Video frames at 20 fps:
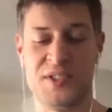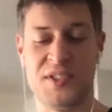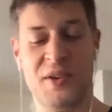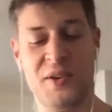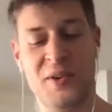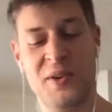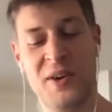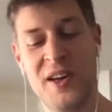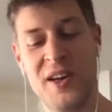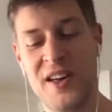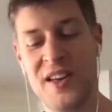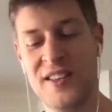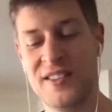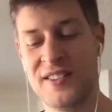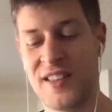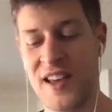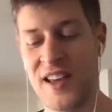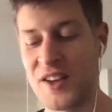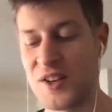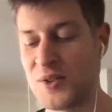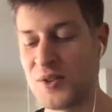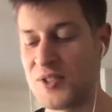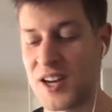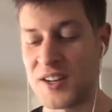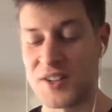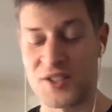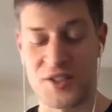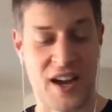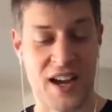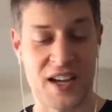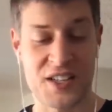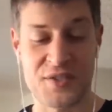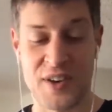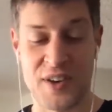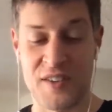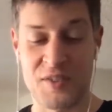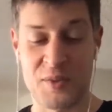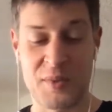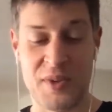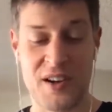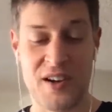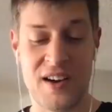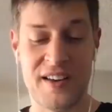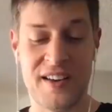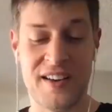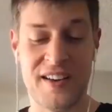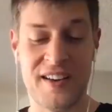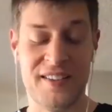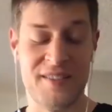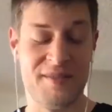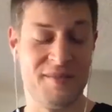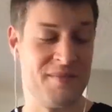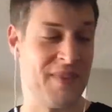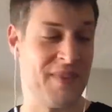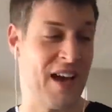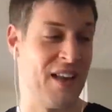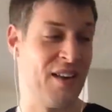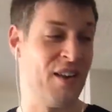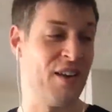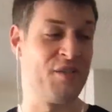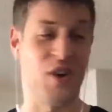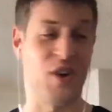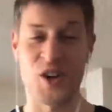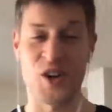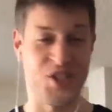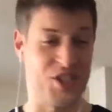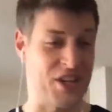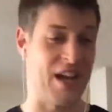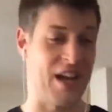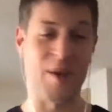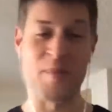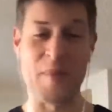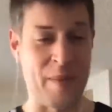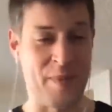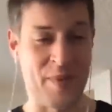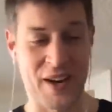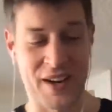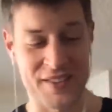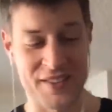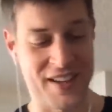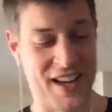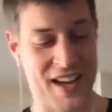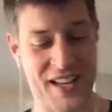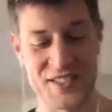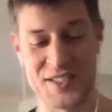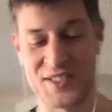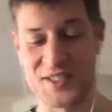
So Thank you, Dr. Axe, for having me on. And I loved our chat on my podcast.